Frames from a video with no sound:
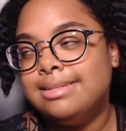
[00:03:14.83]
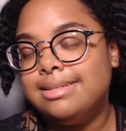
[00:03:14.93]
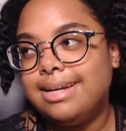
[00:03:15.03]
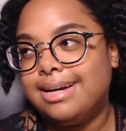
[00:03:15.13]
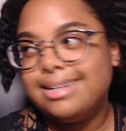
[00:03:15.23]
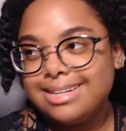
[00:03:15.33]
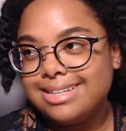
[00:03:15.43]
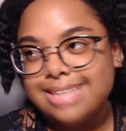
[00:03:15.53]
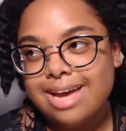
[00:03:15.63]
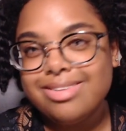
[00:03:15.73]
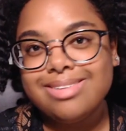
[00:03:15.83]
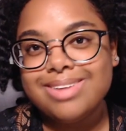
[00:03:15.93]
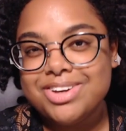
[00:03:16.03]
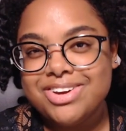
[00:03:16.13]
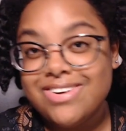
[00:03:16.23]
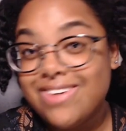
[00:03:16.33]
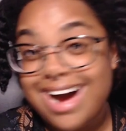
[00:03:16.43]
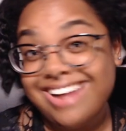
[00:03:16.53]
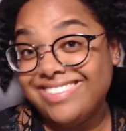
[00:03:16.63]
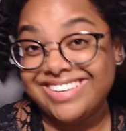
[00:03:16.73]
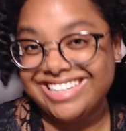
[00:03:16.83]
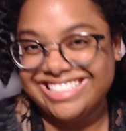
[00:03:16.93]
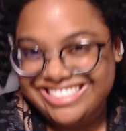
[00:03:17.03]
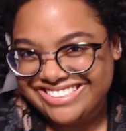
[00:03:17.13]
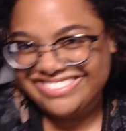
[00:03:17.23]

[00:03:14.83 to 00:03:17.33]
yeah, because everyone knew who I was